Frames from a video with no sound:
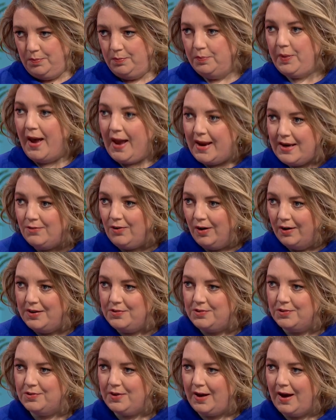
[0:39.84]
pay
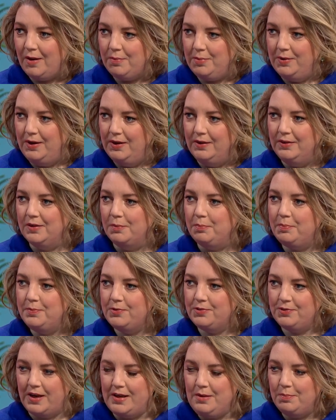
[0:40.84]
rises happening, the
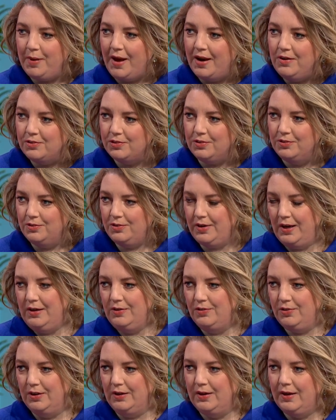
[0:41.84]
state pension
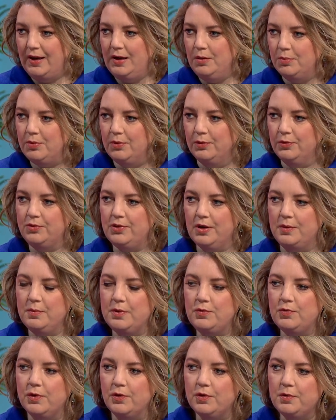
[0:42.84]
changing in April. So
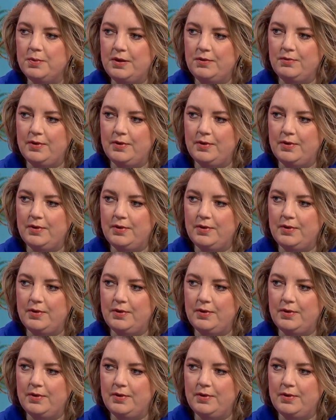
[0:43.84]
we've got to be